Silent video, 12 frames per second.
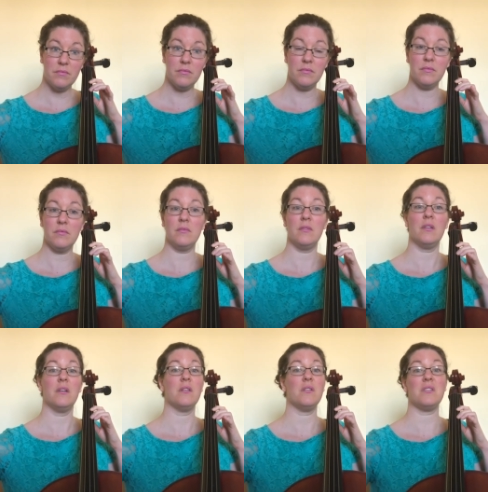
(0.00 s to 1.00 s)

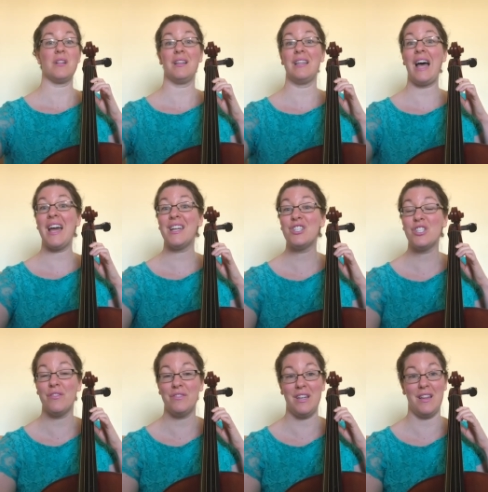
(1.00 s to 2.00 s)
a lot of
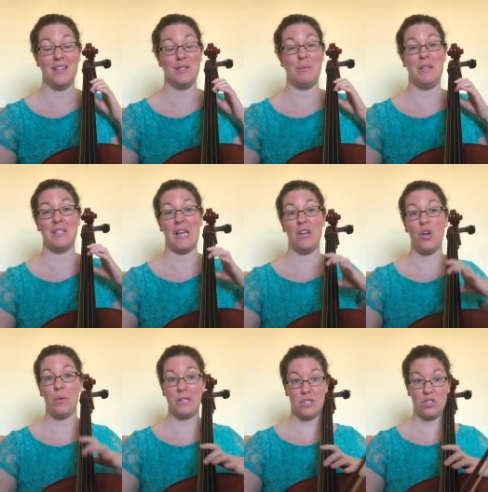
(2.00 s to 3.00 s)
shifting in this piece. I
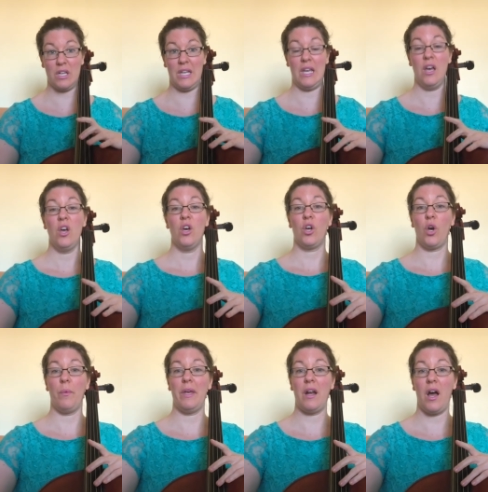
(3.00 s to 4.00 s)
know it's tricky.
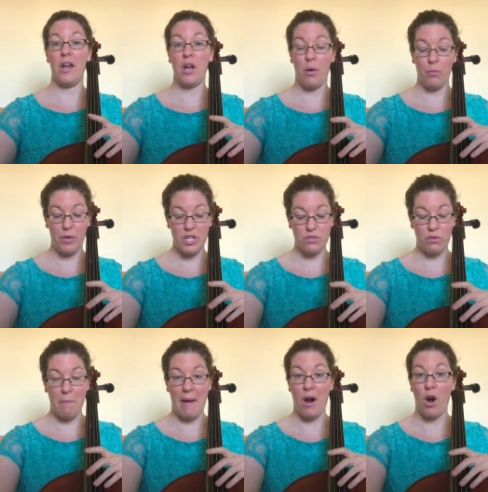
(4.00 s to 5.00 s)
Going on, I'll reach for
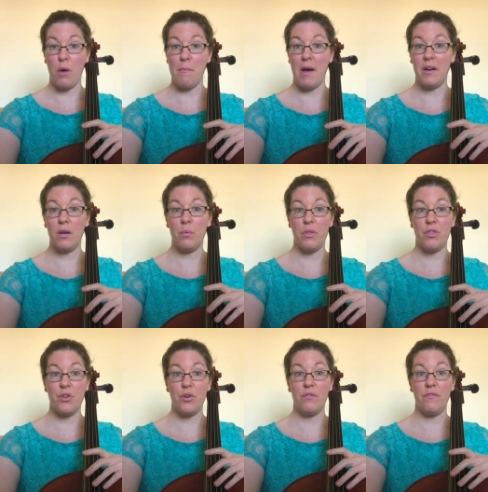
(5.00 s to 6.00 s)
my harmonic with
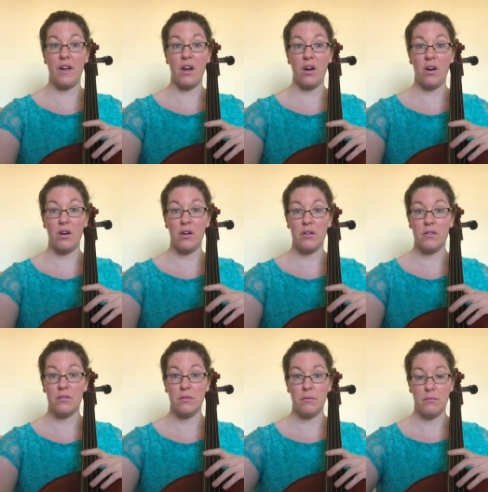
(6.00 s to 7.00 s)
third finger.
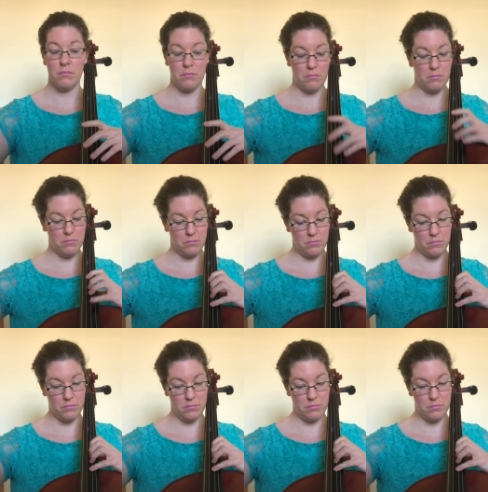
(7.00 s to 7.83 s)
That